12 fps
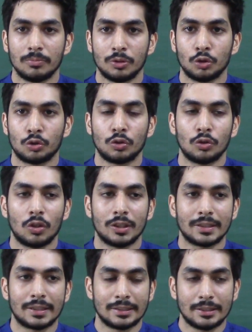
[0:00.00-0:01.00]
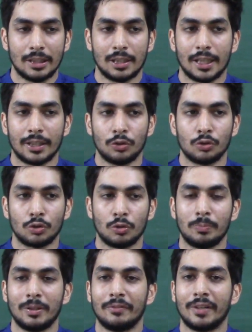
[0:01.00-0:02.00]
You should not, like, you
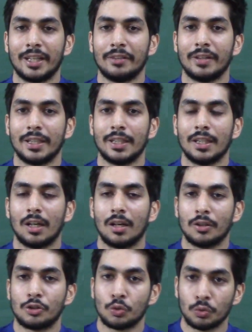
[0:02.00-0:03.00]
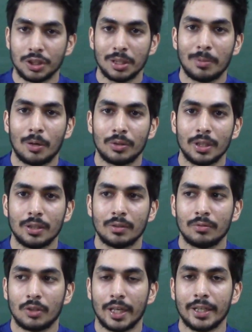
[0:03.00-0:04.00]
should be very, very choosy about it,
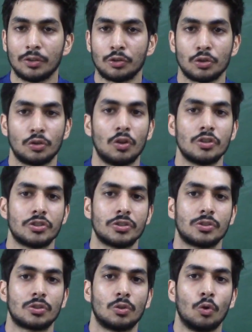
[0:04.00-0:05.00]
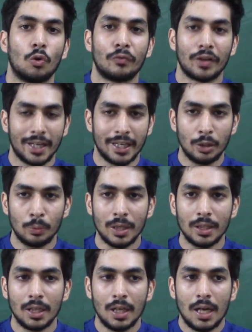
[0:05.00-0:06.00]
right? You should not just go for
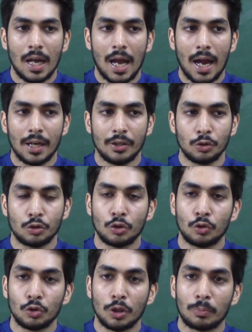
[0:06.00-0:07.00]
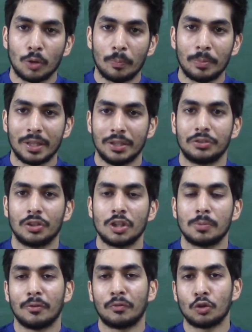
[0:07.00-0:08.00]
anyone, and you should do your proper
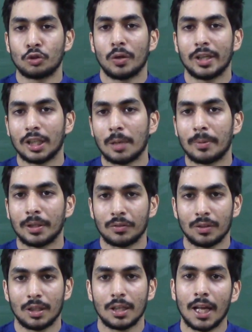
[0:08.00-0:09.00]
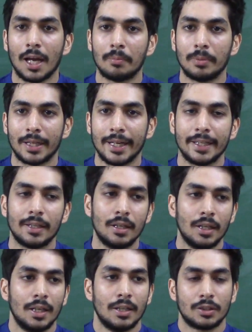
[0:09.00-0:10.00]
research before joining a particular lab, right?
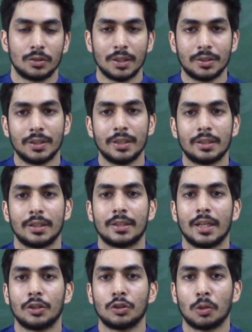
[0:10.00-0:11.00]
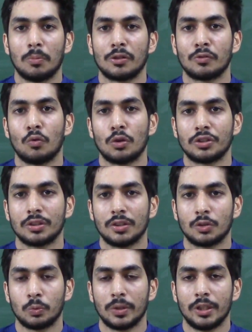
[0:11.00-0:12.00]
So that's it. Thank you so much for watching
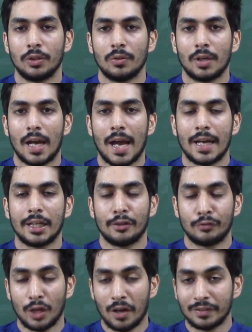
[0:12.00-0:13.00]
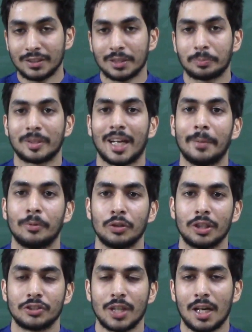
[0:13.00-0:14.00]
this video, and if you haven't subscribed to
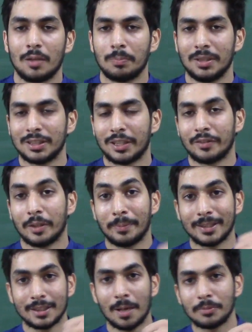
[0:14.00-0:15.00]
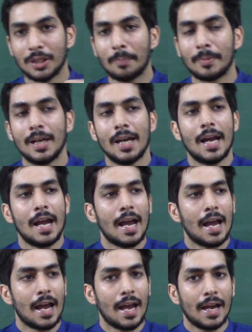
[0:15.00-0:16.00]
the channel, please give it a big thumbs up,
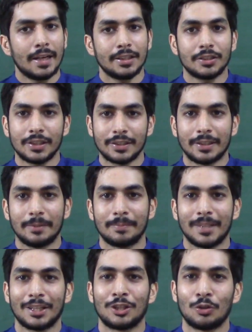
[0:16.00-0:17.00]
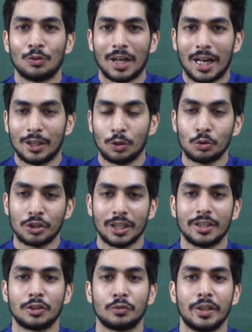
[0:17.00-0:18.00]
and that's it. Thank you, and do
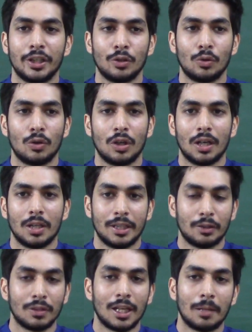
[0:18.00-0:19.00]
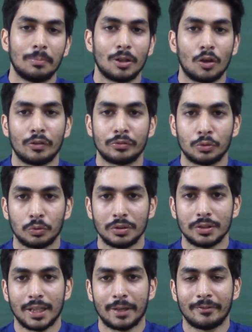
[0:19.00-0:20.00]
share this video. It will help a lot of
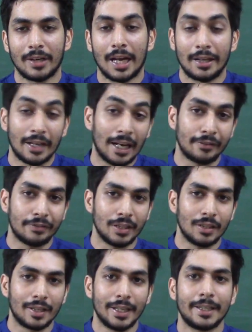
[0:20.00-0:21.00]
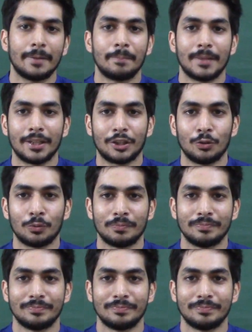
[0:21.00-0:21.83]
students, I feel, right? Thank you.